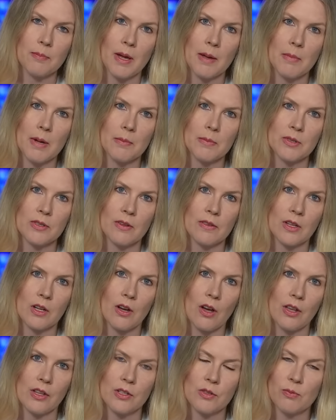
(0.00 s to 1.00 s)
by members of the
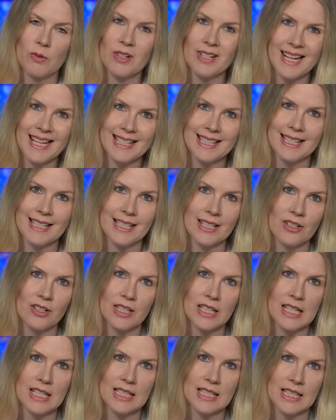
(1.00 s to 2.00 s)
college weren't
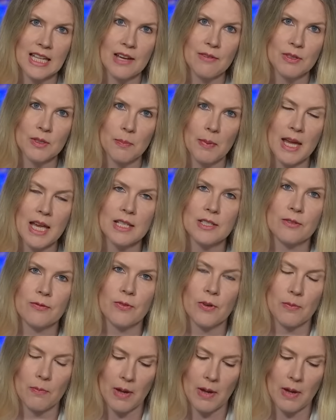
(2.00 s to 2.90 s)
necessarily a safe space for